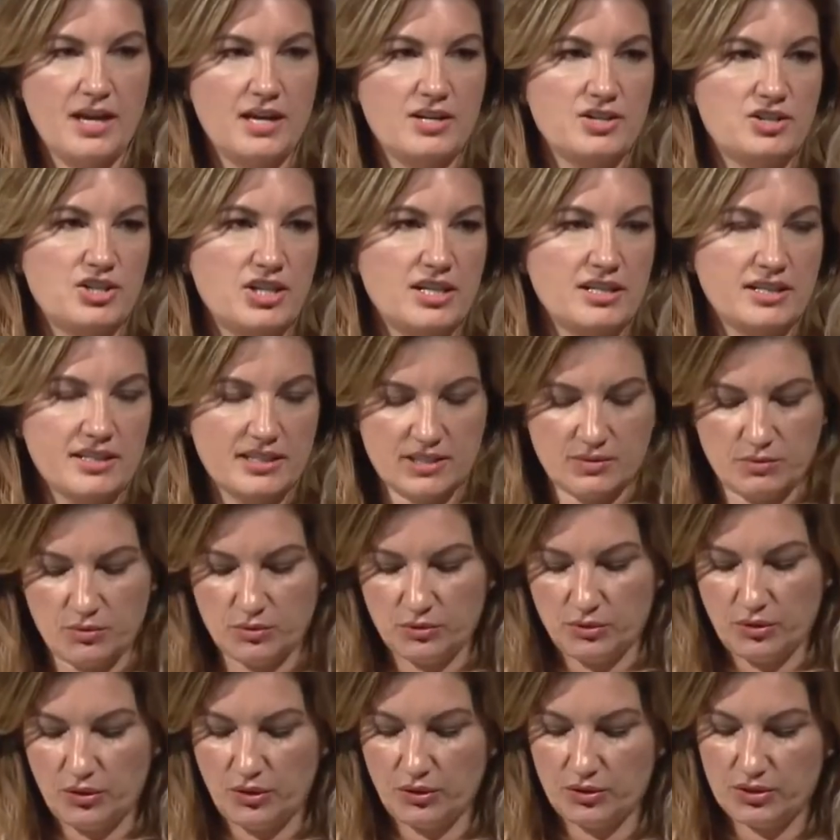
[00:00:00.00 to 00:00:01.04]
Genius will
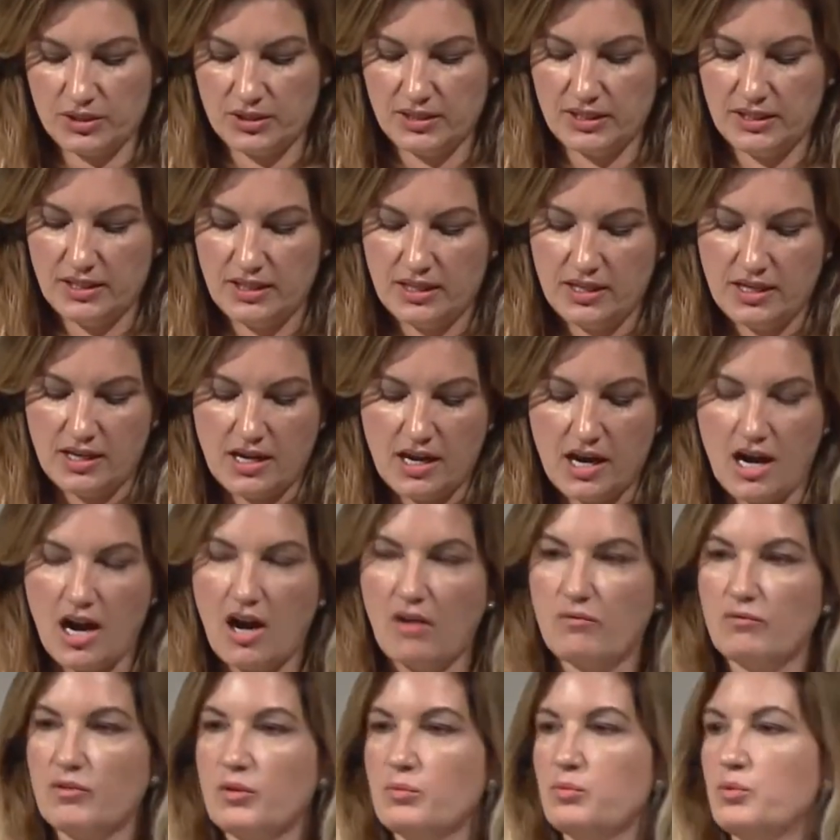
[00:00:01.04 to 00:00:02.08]
not.
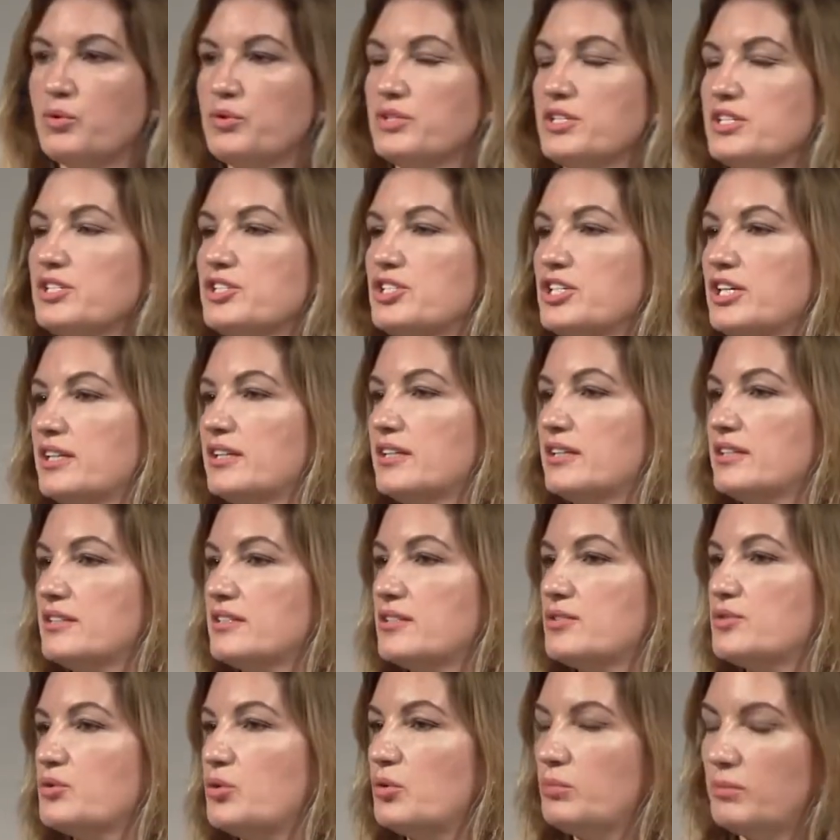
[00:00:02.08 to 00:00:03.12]
Unrewarded genius
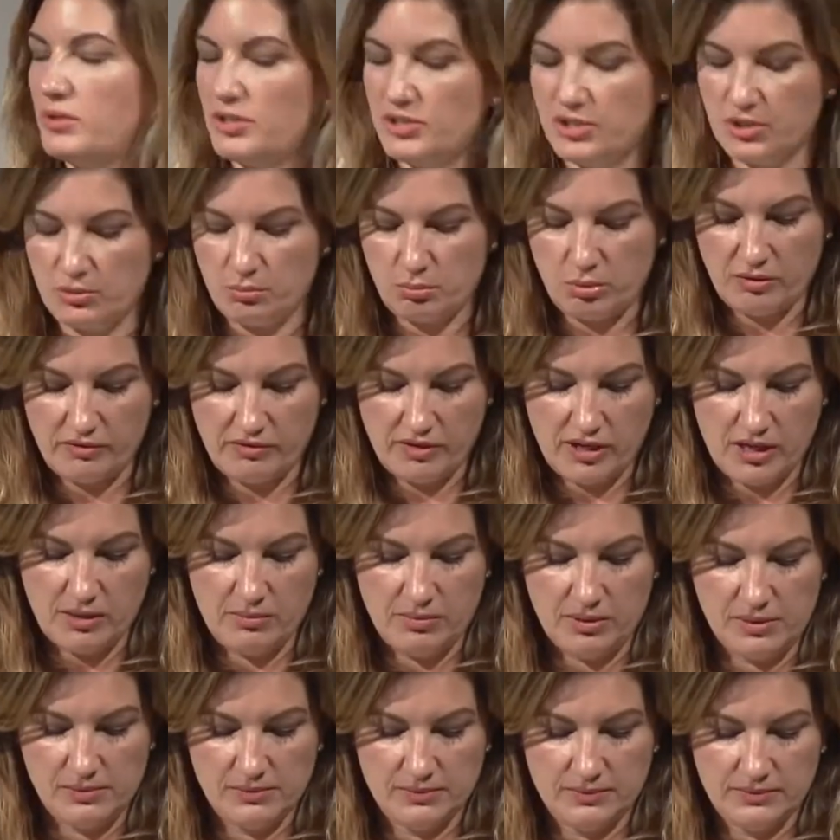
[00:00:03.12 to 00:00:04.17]
is almost a proverb.
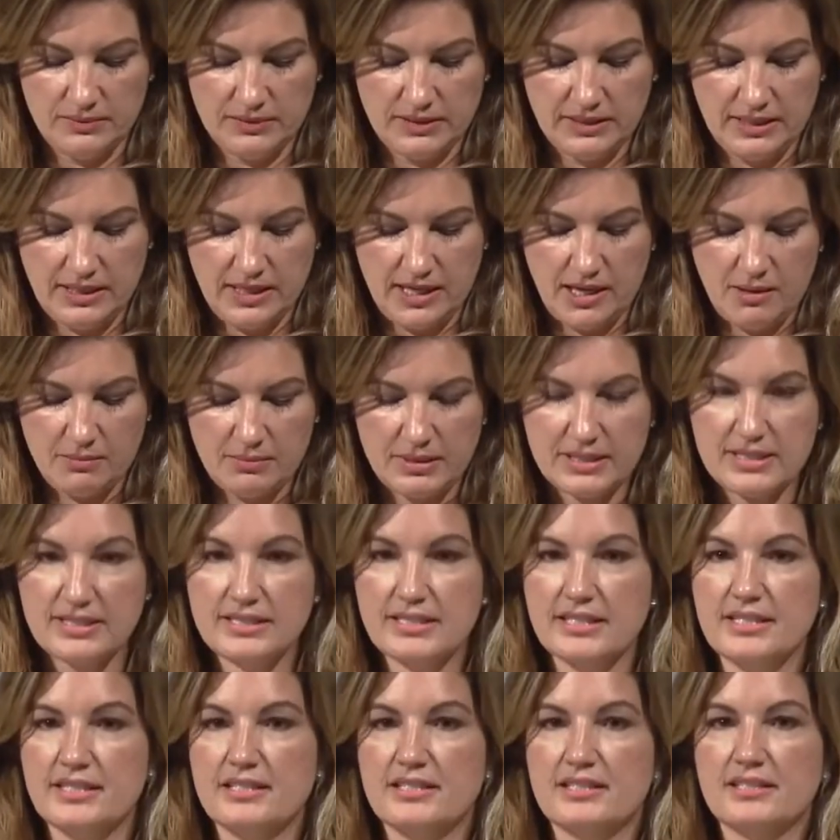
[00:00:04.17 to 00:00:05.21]

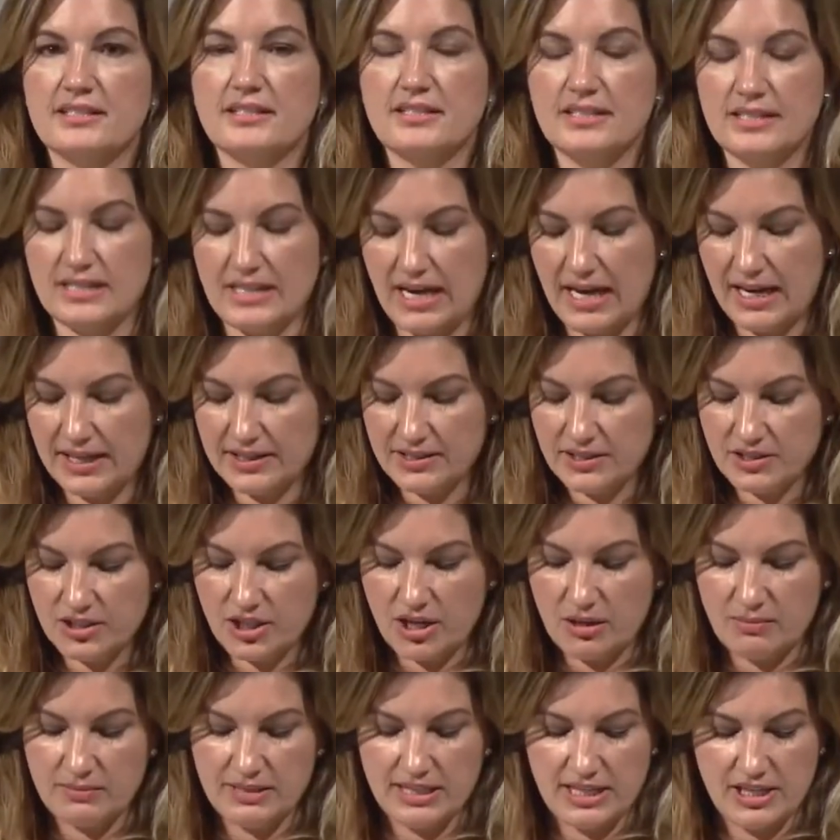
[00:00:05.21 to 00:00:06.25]
Persistence and
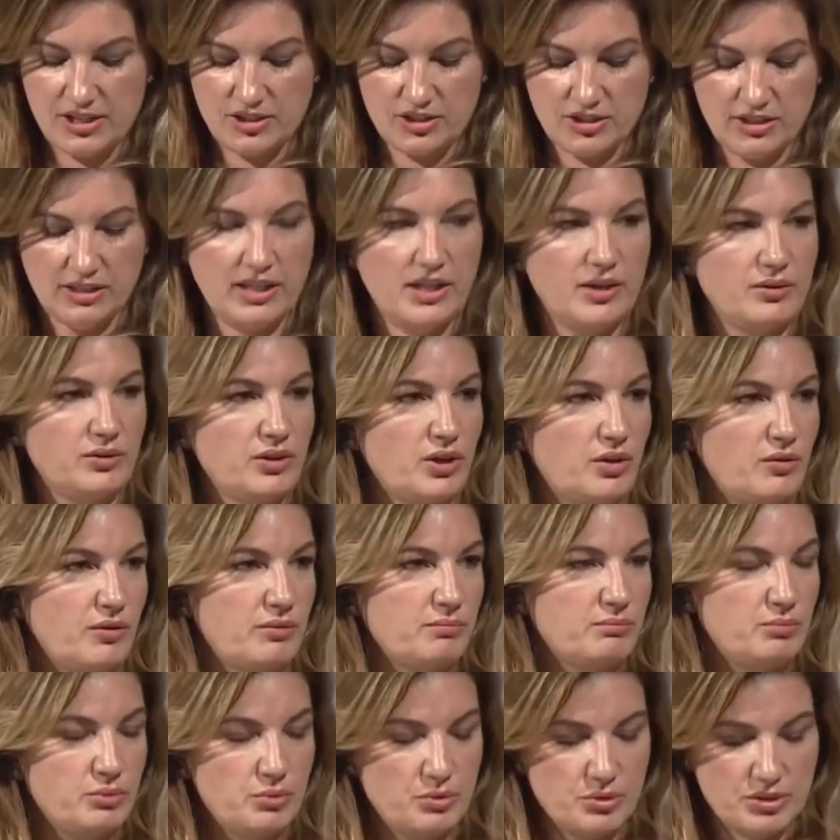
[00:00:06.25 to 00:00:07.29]
determination alone are
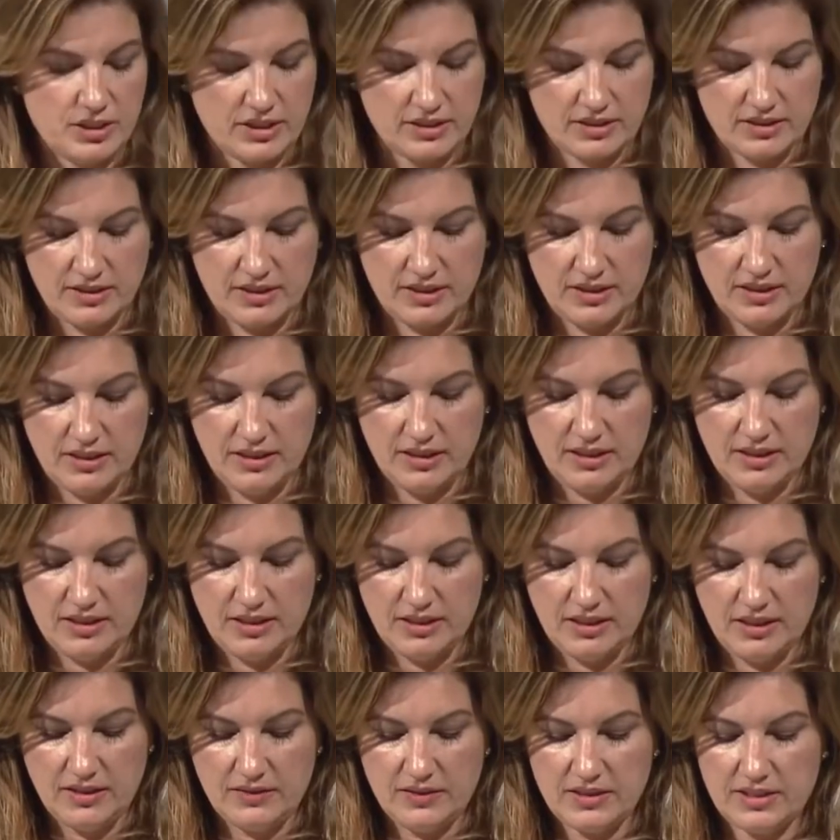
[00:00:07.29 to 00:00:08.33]
important.
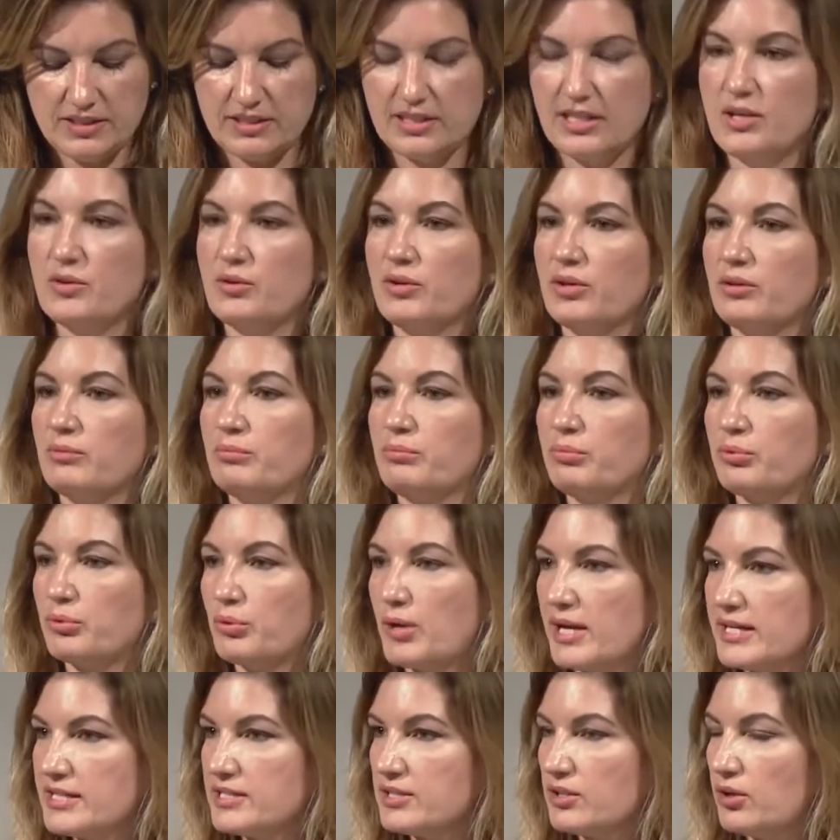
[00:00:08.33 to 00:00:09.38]
The slogan,
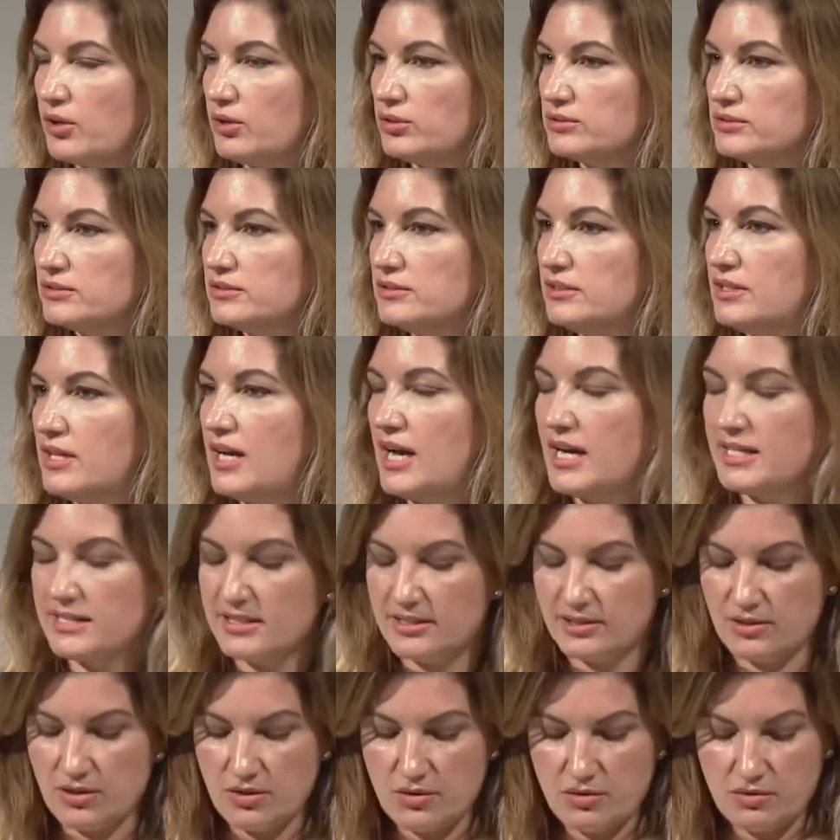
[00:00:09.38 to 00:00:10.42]
"Press on," has
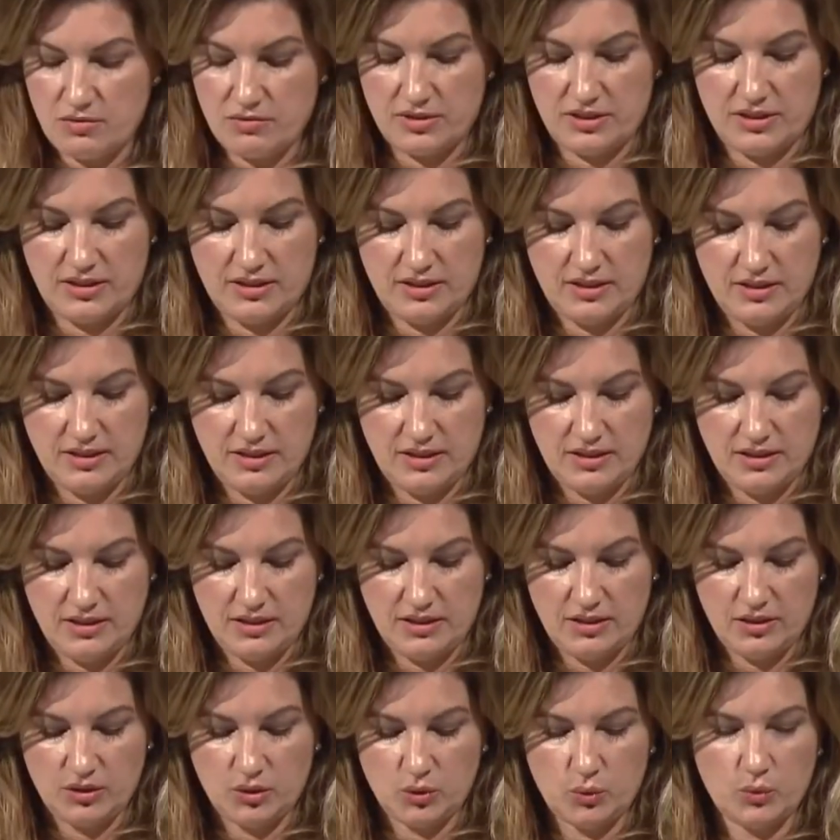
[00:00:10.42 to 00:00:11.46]
solved
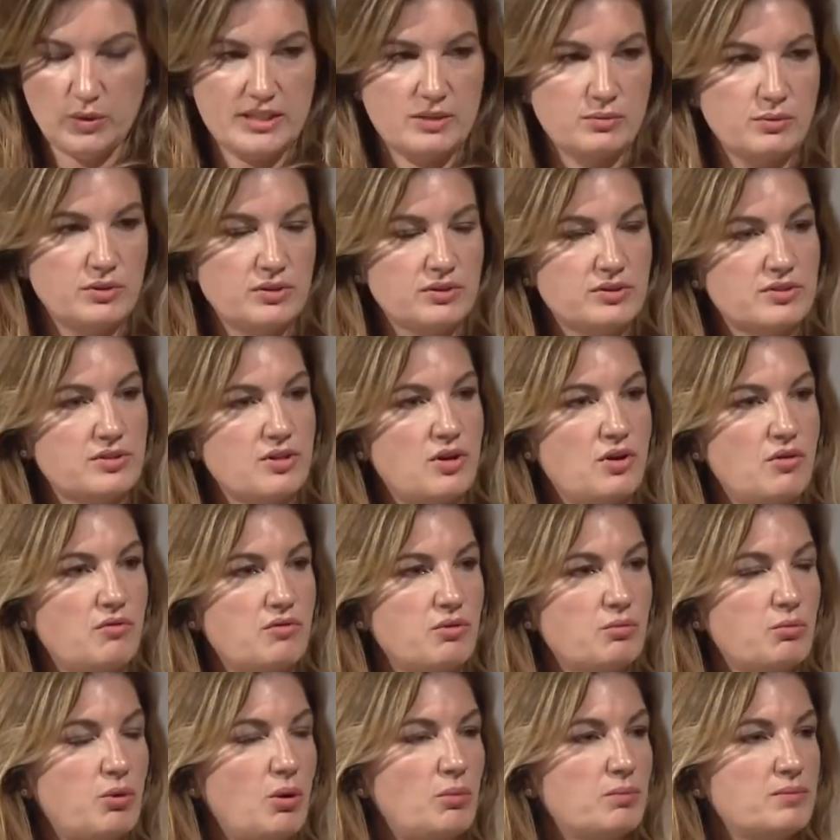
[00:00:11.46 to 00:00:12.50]
and always will solve
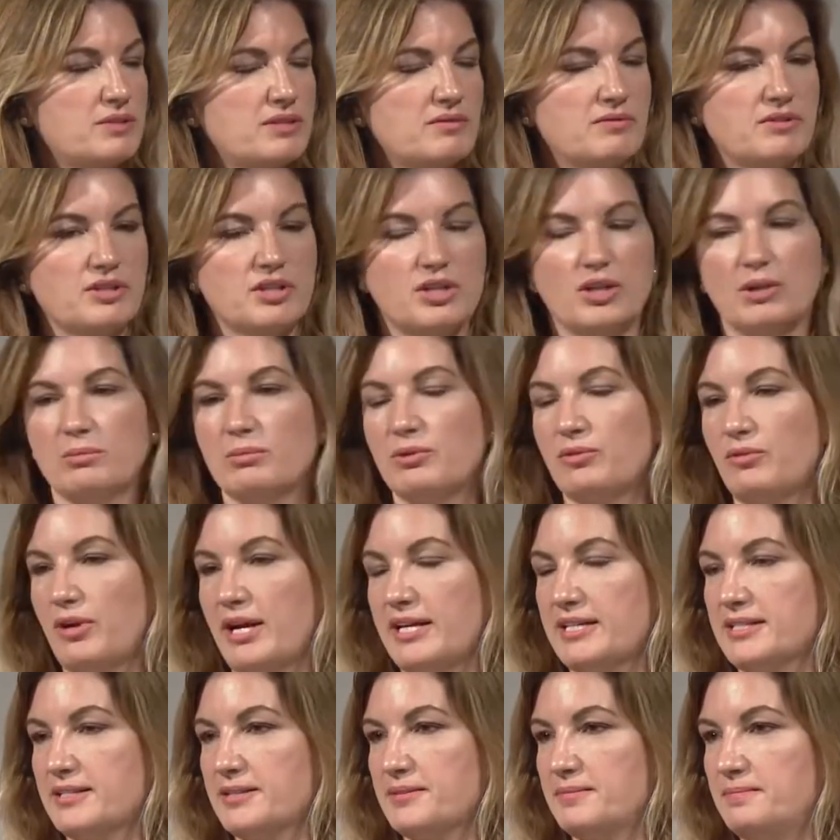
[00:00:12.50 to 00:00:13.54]
the problems of the human
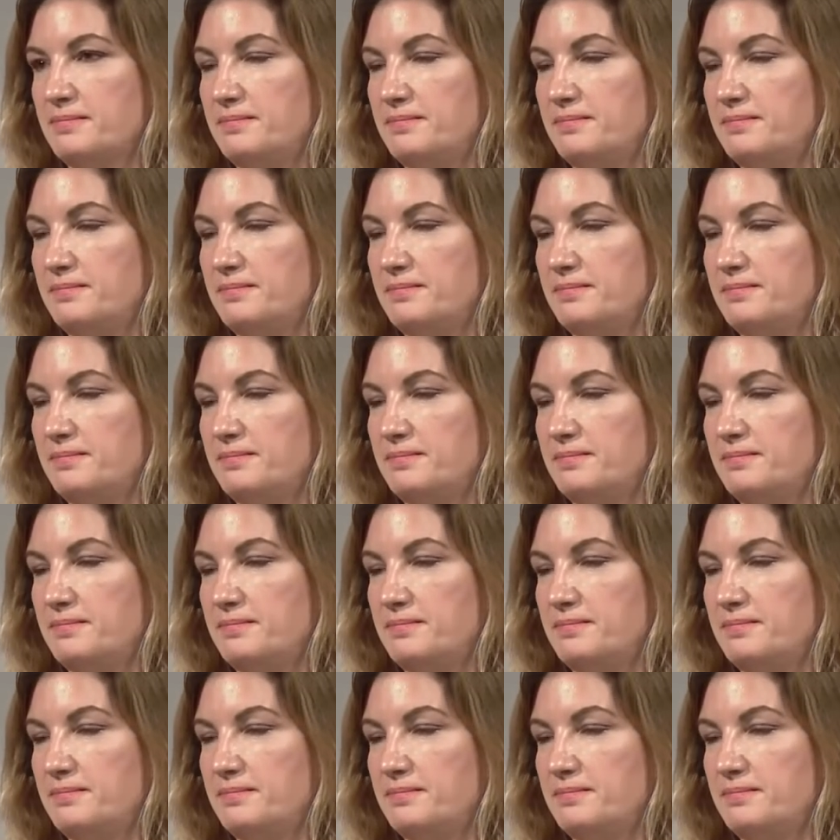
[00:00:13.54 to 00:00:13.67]
race.